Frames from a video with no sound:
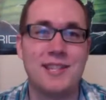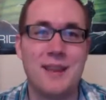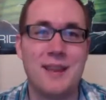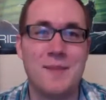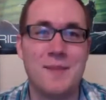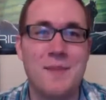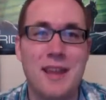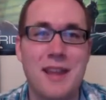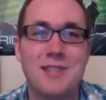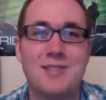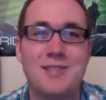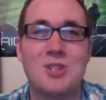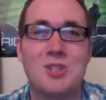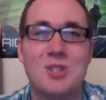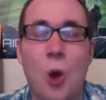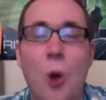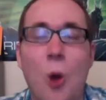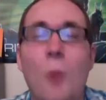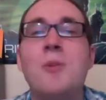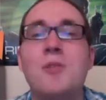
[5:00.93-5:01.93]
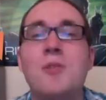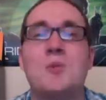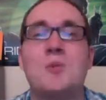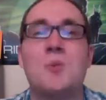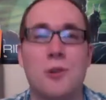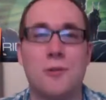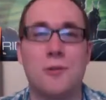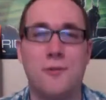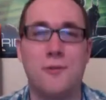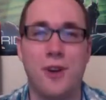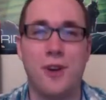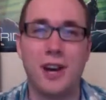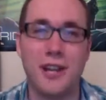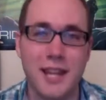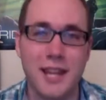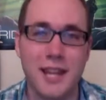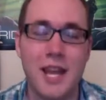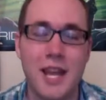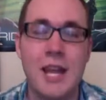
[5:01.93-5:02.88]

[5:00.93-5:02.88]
It made it so much more fun.